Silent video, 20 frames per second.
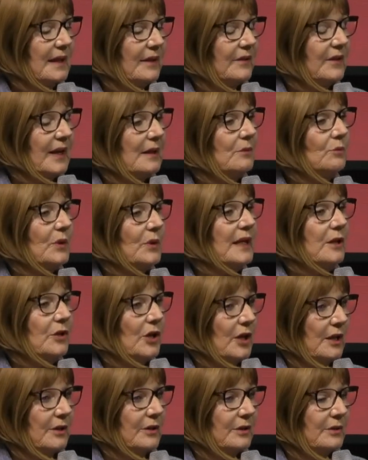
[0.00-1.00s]
then we
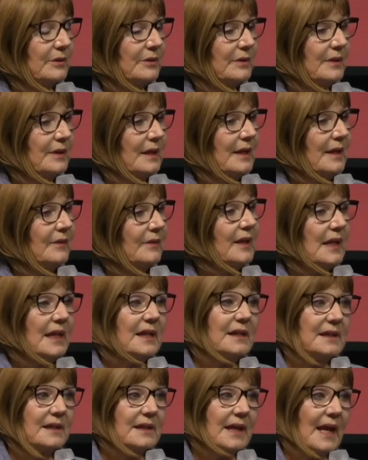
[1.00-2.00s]
know that
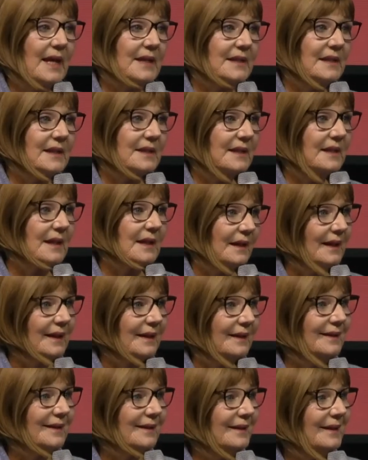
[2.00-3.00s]
He stands
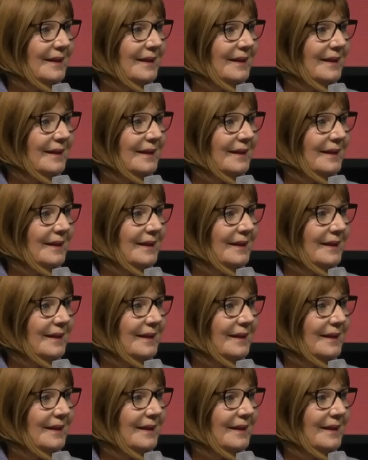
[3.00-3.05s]
aside